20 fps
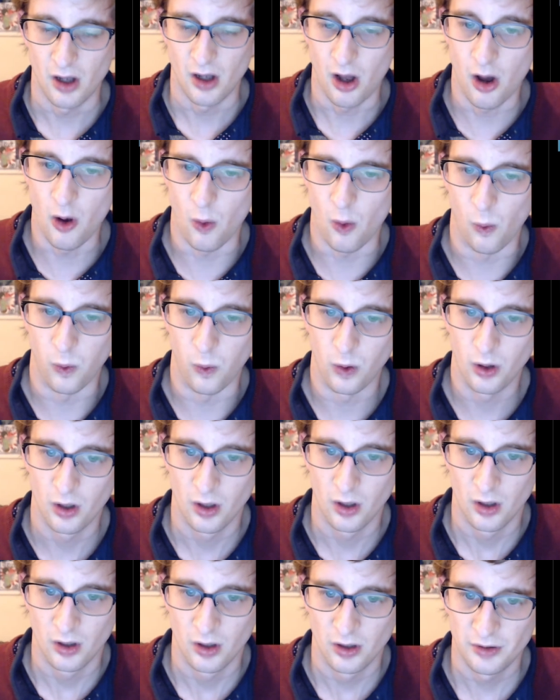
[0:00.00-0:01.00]
oh,
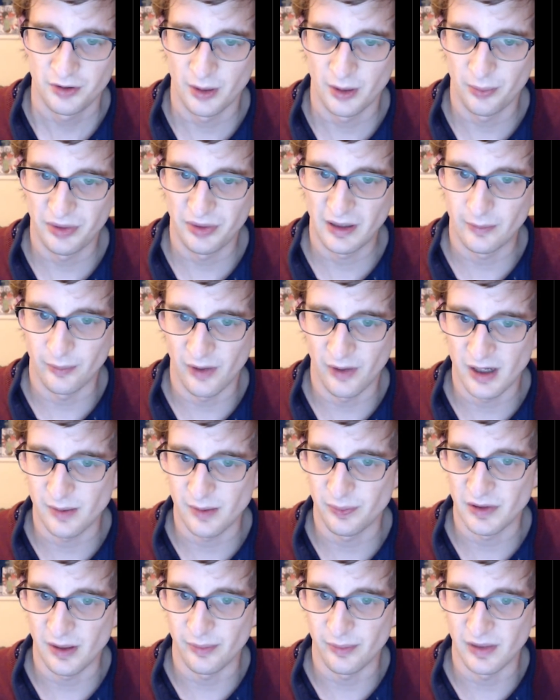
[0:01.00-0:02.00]
something
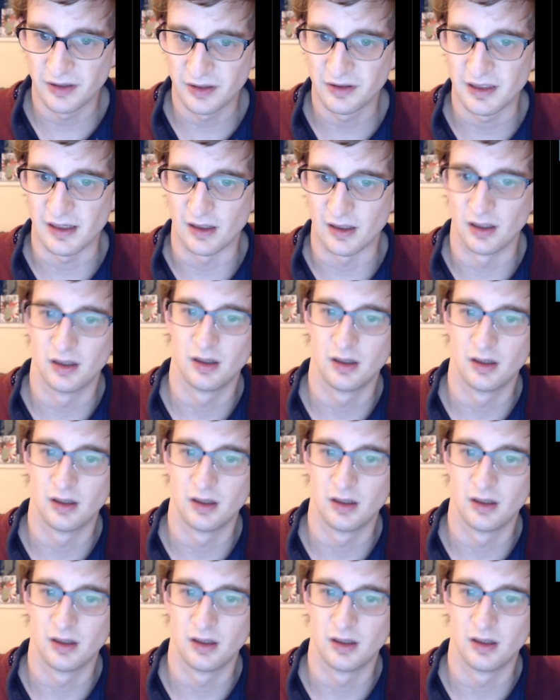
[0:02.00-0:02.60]
might be amiss here.